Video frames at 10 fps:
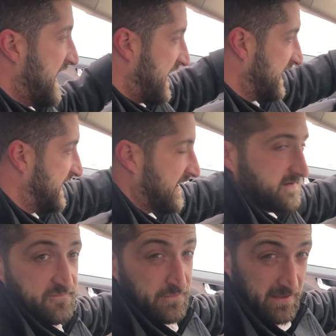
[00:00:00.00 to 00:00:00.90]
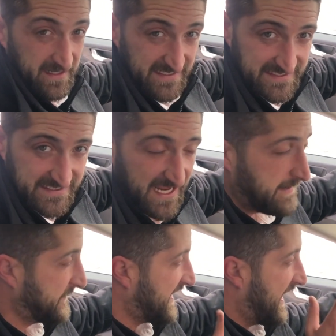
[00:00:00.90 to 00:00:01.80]
And again, for an
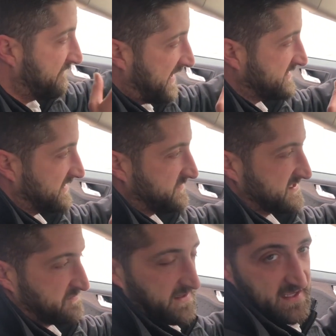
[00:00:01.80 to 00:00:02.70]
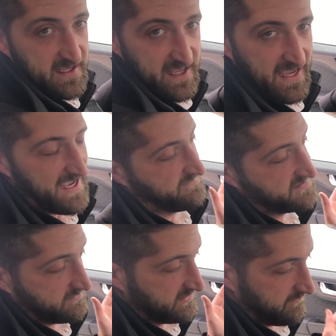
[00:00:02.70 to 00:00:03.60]
Escape to have heads-up display,
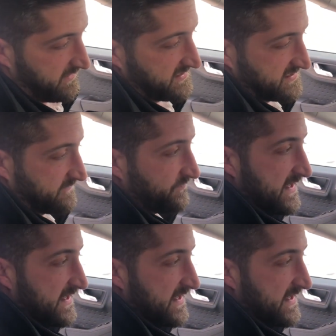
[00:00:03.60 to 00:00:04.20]
absolutely amazing.